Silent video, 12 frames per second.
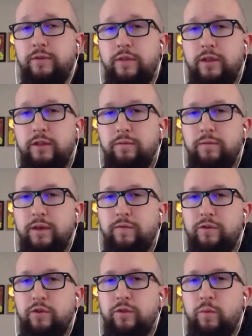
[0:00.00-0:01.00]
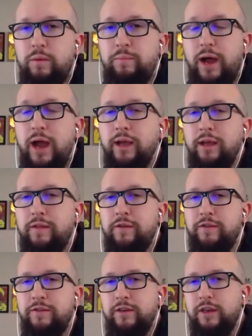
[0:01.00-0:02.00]
I think if you're the one buying it, there's a
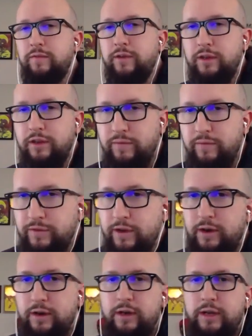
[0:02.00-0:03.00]
significant difference there.